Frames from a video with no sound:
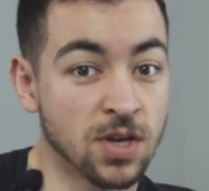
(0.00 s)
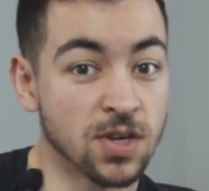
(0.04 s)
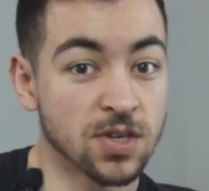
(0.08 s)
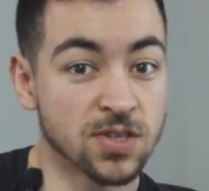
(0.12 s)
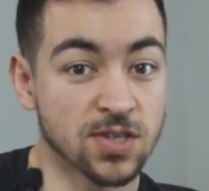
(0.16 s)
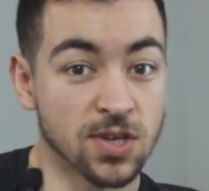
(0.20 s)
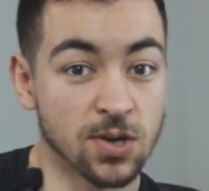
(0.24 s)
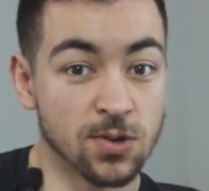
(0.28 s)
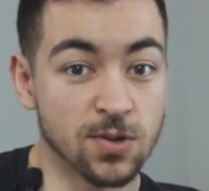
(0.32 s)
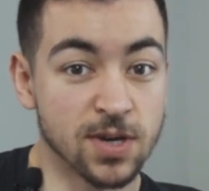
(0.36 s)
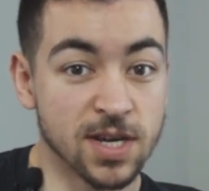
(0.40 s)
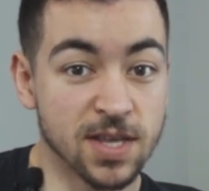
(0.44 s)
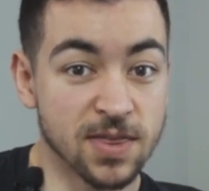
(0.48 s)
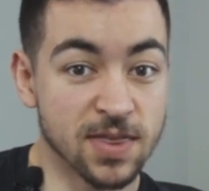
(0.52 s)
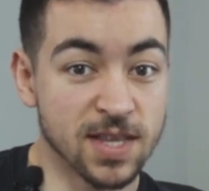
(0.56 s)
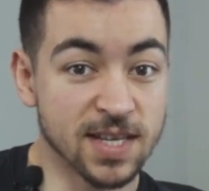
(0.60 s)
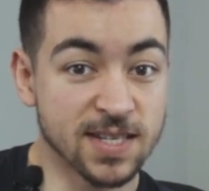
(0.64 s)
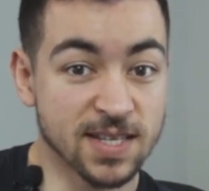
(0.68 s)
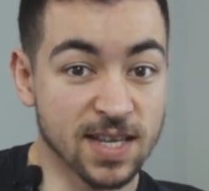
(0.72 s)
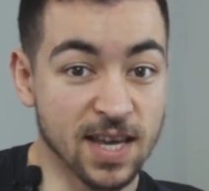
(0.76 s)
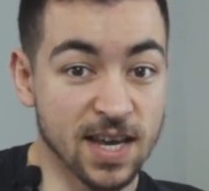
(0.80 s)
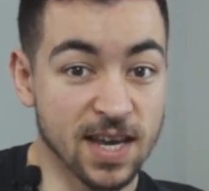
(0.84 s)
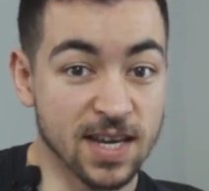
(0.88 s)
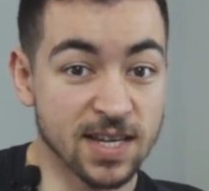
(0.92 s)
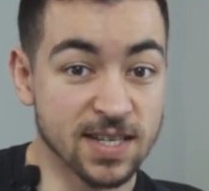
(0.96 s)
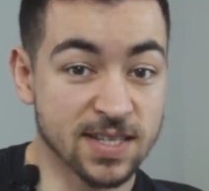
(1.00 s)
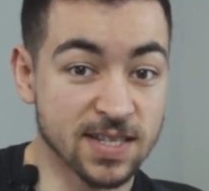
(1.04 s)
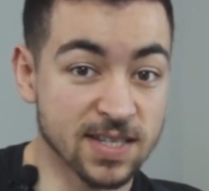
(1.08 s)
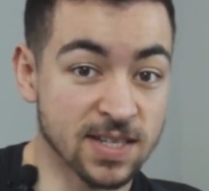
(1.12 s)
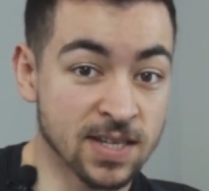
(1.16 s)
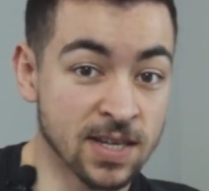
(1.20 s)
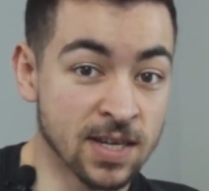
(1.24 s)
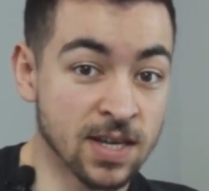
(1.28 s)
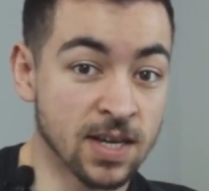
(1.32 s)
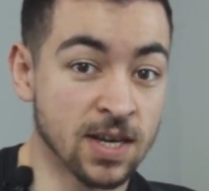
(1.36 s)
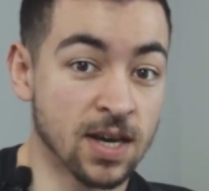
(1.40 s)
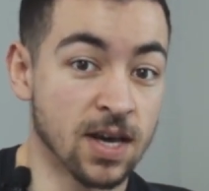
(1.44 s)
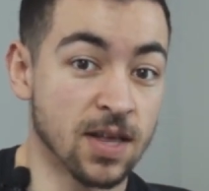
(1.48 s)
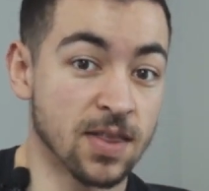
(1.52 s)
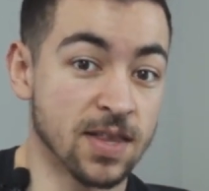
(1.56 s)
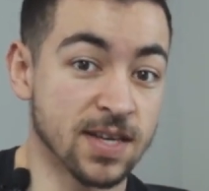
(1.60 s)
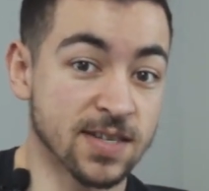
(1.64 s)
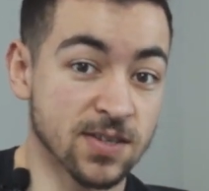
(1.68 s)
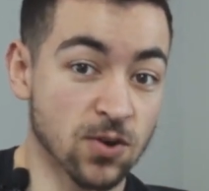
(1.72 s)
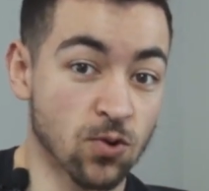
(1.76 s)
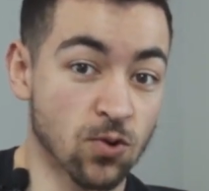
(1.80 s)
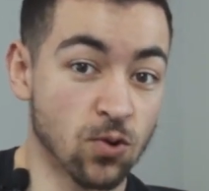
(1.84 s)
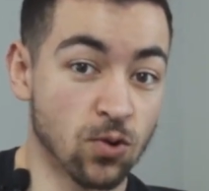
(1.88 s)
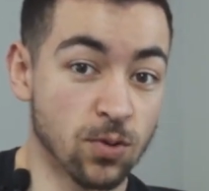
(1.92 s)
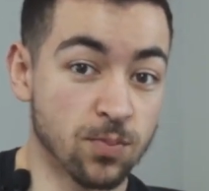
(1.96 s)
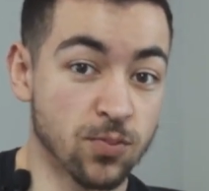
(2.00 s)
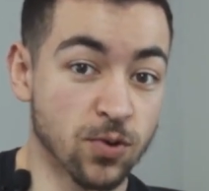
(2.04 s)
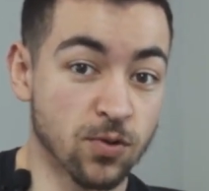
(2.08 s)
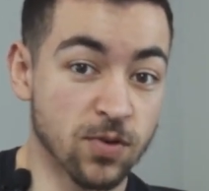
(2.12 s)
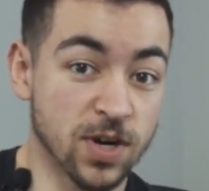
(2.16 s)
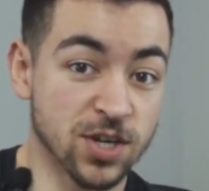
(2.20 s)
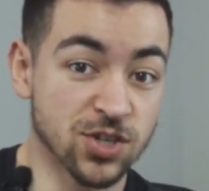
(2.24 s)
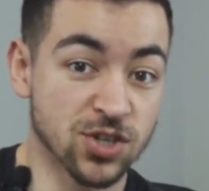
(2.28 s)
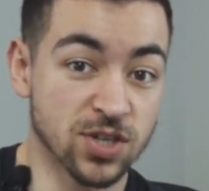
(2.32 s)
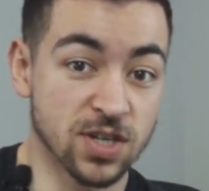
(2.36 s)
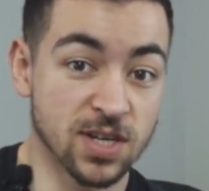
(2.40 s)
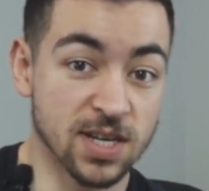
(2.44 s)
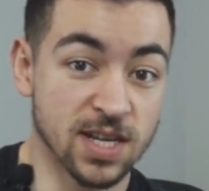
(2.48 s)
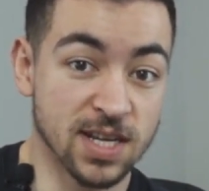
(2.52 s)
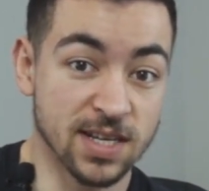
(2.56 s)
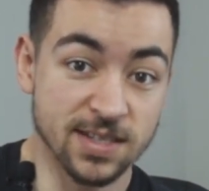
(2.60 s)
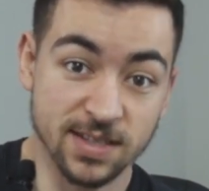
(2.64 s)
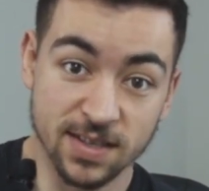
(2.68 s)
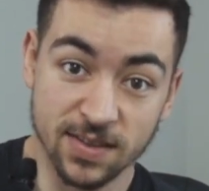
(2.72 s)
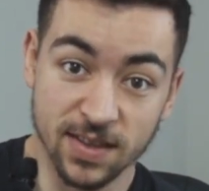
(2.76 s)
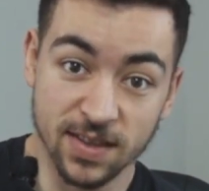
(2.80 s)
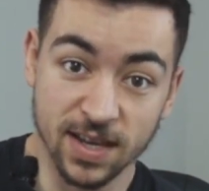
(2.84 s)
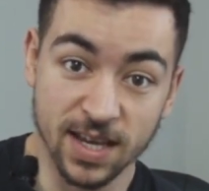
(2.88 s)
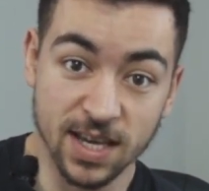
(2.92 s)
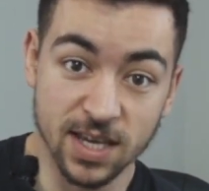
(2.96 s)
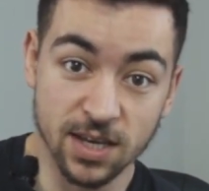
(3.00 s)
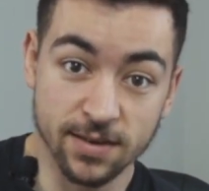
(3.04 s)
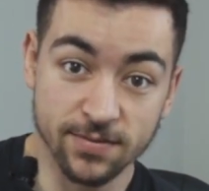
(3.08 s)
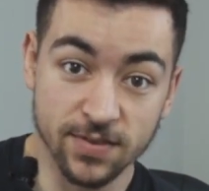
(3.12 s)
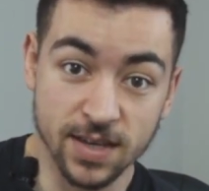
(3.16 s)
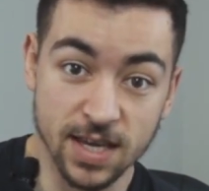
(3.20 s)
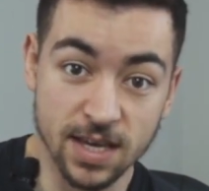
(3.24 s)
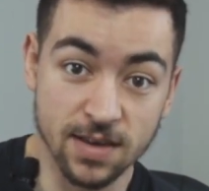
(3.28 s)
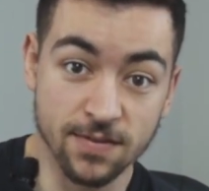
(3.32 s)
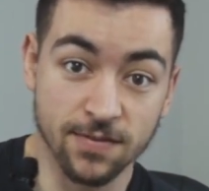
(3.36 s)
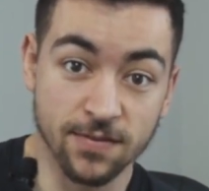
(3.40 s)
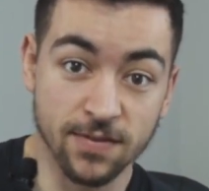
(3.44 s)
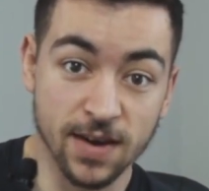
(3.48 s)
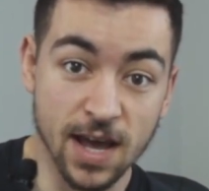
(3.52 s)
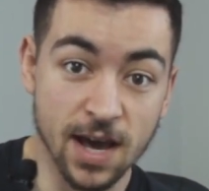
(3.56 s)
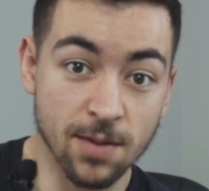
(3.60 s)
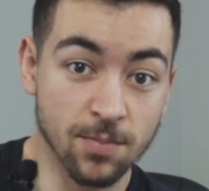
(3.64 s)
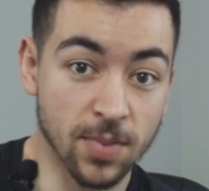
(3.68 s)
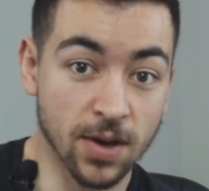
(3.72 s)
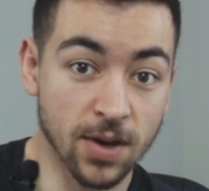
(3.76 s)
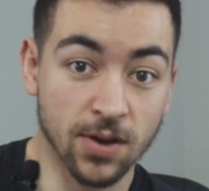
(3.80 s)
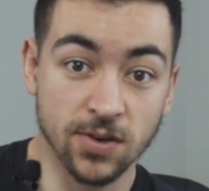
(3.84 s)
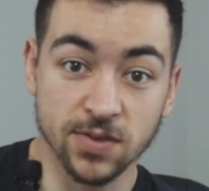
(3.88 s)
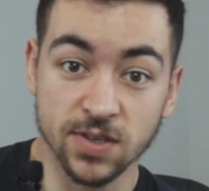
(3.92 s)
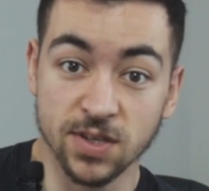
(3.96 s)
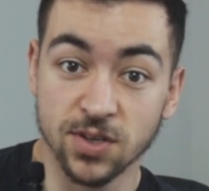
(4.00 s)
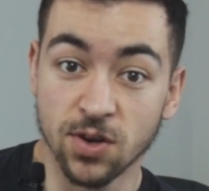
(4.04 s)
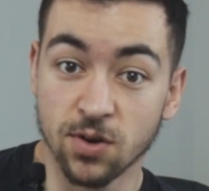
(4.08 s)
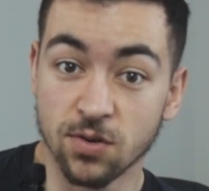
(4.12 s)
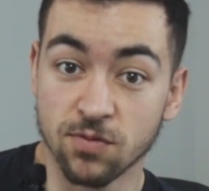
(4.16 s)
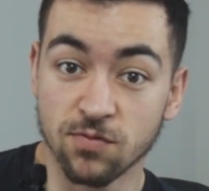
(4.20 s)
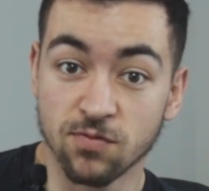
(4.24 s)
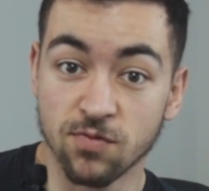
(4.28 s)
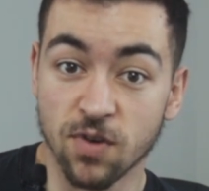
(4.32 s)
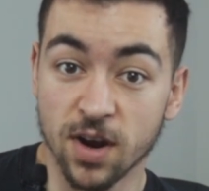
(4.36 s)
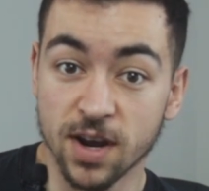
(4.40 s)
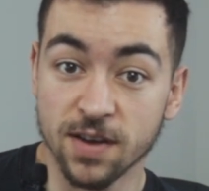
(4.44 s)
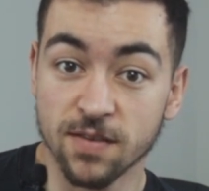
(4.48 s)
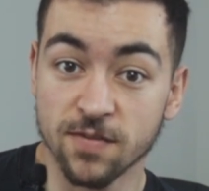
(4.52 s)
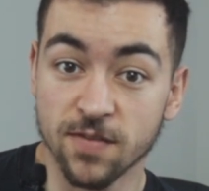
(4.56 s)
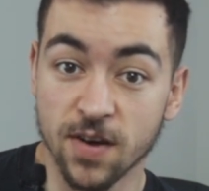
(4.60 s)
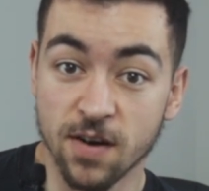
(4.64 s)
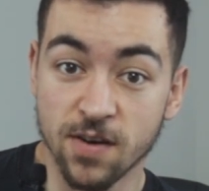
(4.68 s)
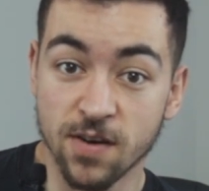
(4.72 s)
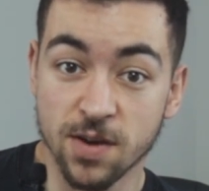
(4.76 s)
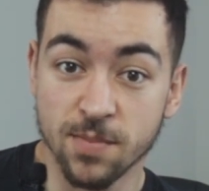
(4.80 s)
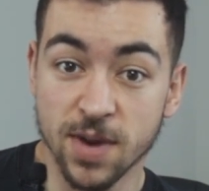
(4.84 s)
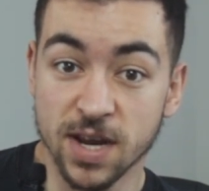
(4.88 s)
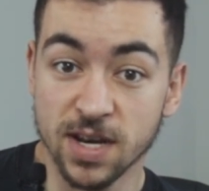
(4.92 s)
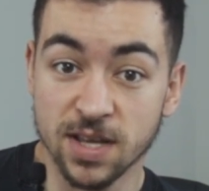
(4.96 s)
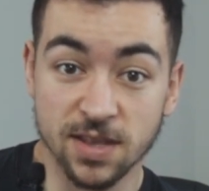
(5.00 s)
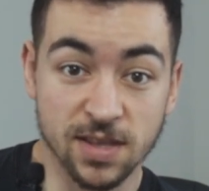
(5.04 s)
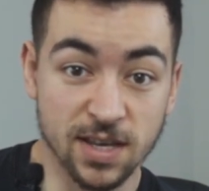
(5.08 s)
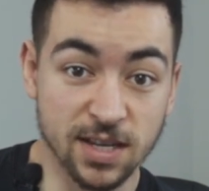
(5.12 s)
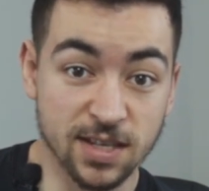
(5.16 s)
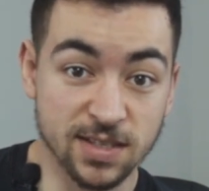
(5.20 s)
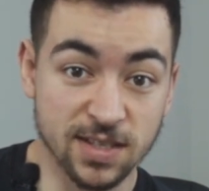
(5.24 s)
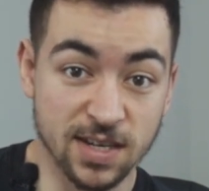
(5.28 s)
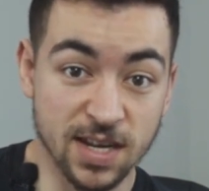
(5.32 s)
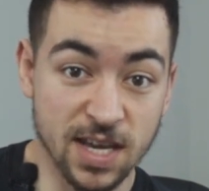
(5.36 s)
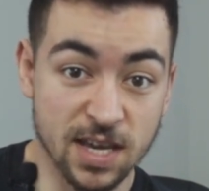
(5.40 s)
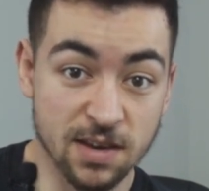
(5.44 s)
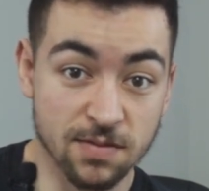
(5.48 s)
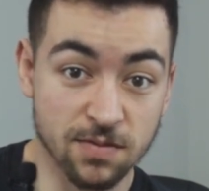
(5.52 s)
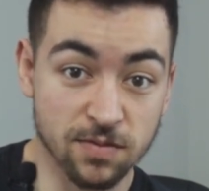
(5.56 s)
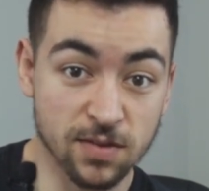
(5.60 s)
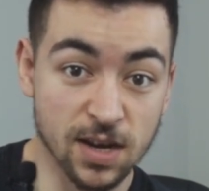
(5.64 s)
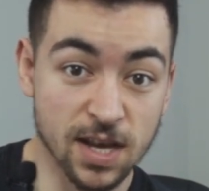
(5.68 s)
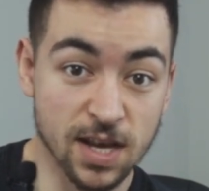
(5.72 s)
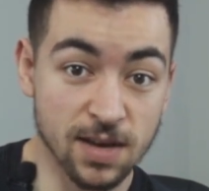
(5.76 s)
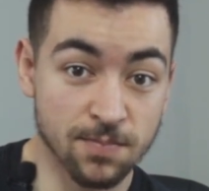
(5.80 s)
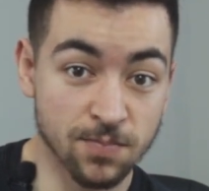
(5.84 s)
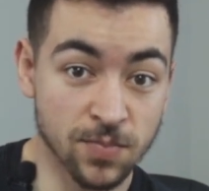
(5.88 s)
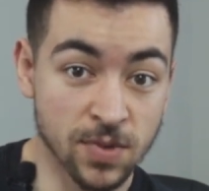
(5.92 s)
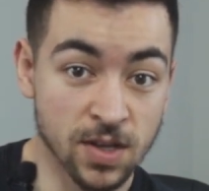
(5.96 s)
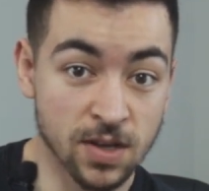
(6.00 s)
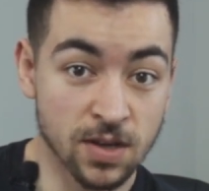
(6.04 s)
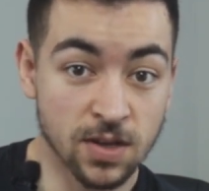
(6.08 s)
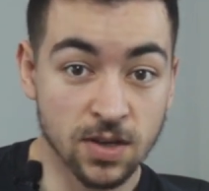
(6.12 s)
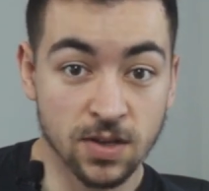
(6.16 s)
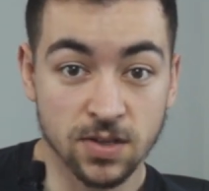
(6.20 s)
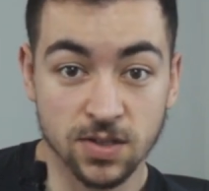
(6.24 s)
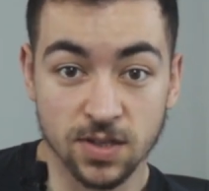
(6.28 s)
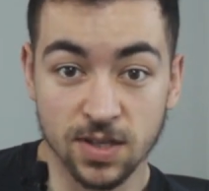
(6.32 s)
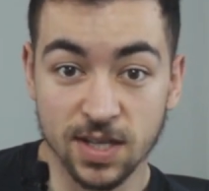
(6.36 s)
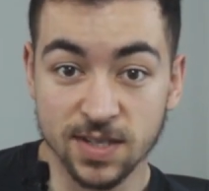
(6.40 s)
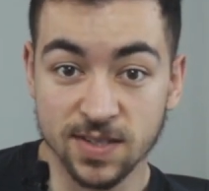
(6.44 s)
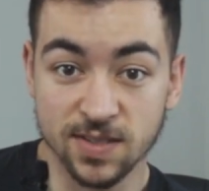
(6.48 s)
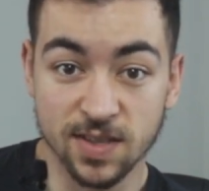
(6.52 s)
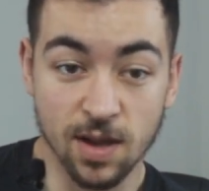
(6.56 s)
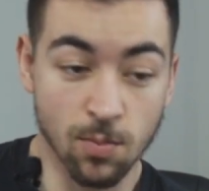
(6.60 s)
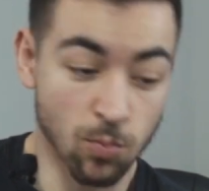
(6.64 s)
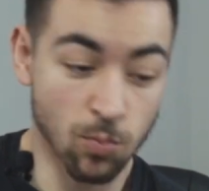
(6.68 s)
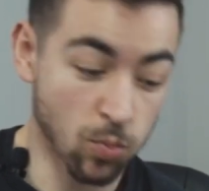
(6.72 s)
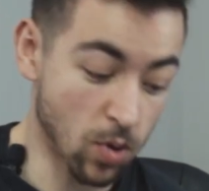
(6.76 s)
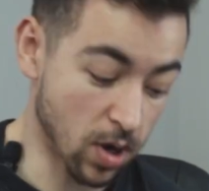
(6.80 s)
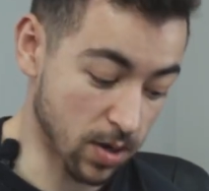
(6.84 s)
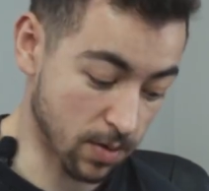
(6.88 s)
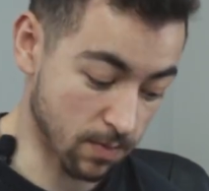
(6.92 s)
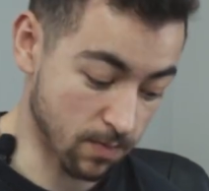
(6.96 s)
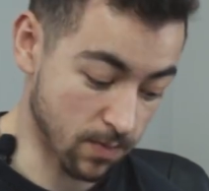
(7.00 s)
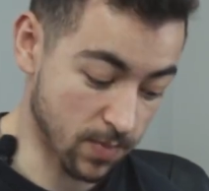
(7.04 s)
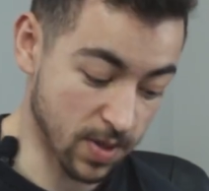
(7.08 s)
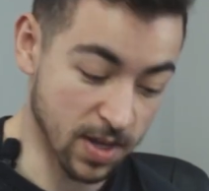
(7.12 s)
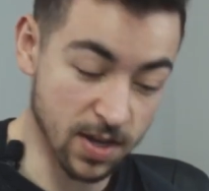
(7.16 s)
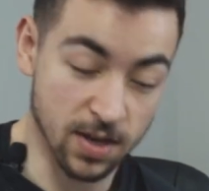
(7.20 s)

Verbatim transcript: So in this case, this chord progression is in the key of E flat because I don't write very many things in E flat. So that's step one.